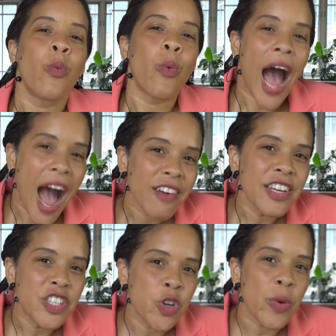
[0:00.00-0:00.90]
how
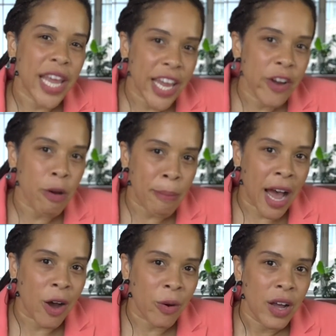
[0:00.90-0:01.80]
did you hear
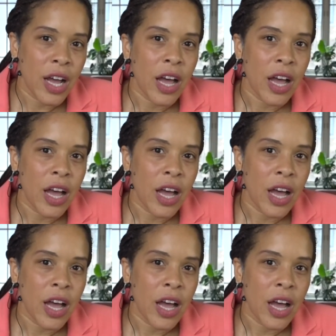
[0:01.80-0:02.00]
about